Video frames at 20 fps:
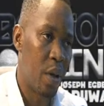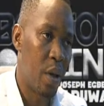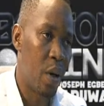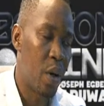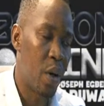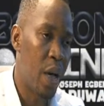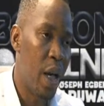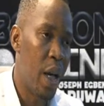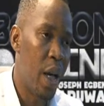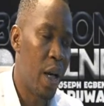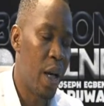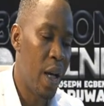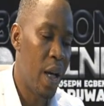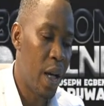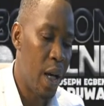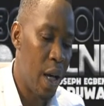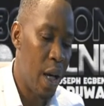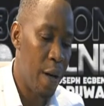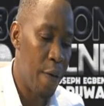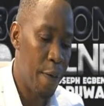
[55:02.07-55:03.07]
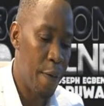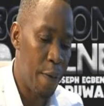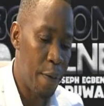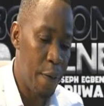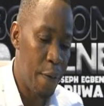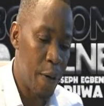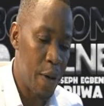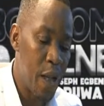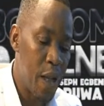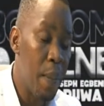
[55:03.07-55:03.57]
Okay? If
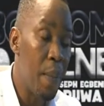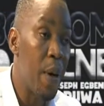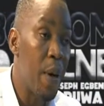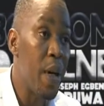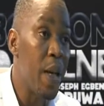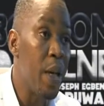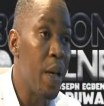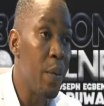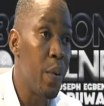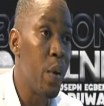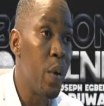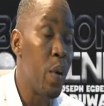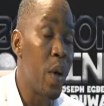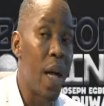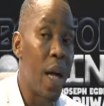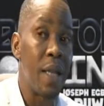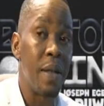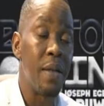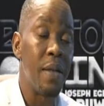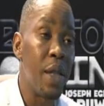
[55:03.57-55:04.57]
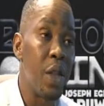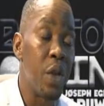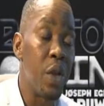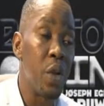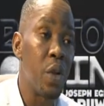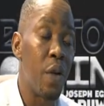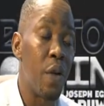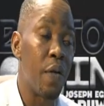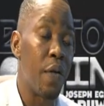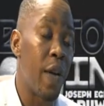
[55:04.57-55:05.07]
somebody, we look at
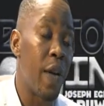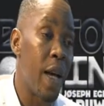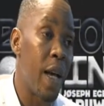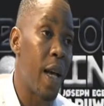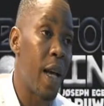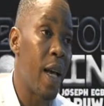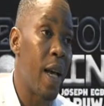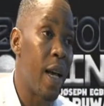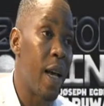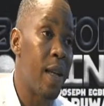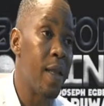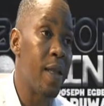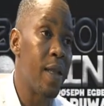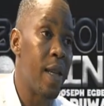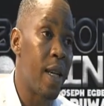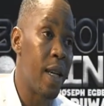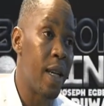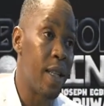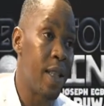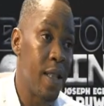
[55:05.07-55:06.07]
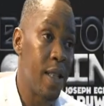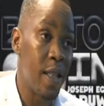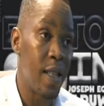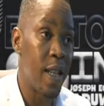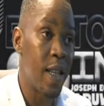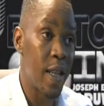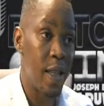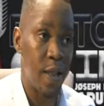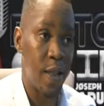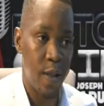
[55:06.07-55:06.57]
ratios of ALT, AST,
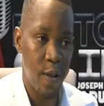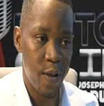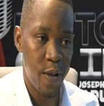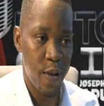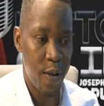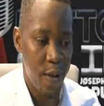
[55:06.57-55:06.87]
that's,